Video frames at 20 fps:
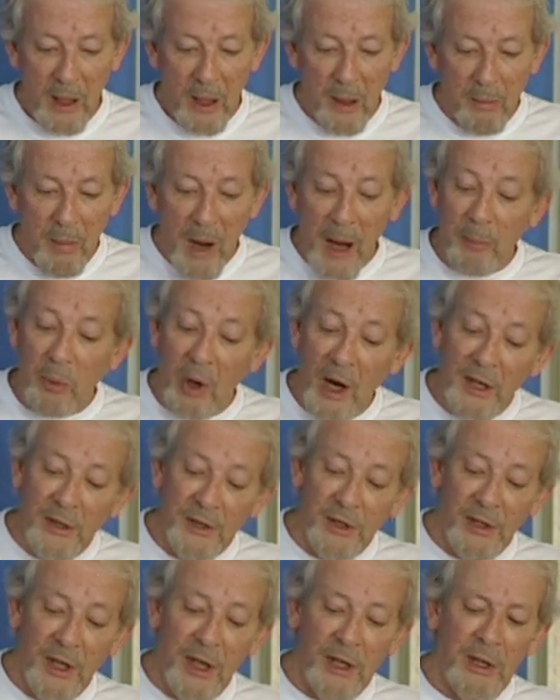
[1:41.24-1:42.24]
My brain
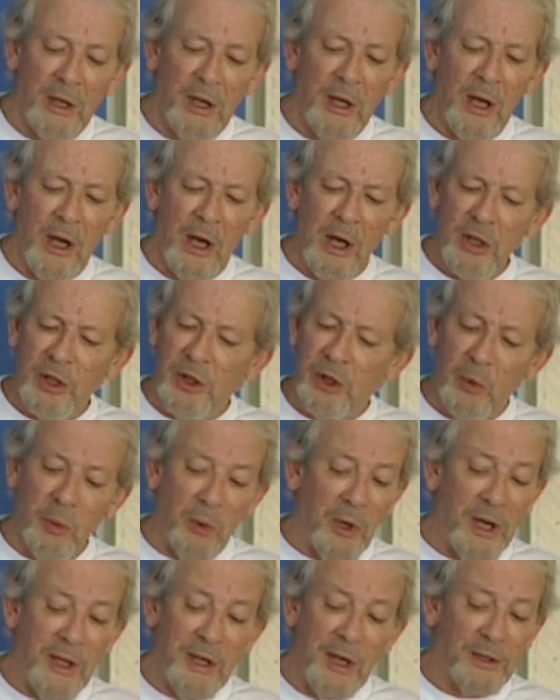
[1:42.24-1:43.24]
said,
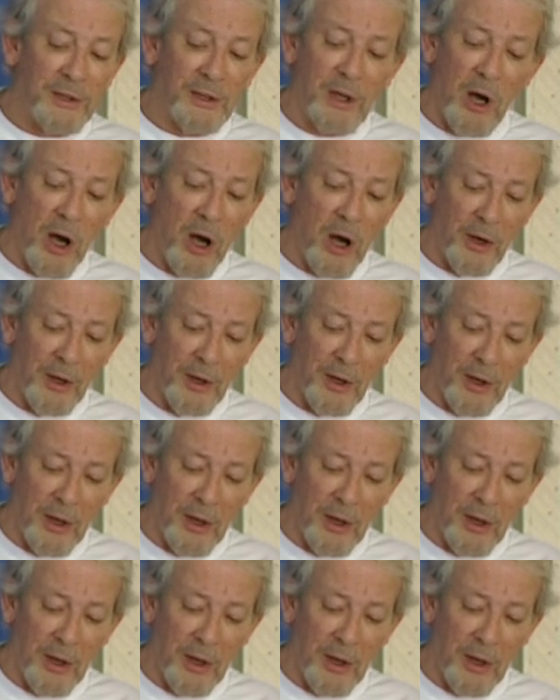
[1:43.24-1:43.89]
"Shireen is gone."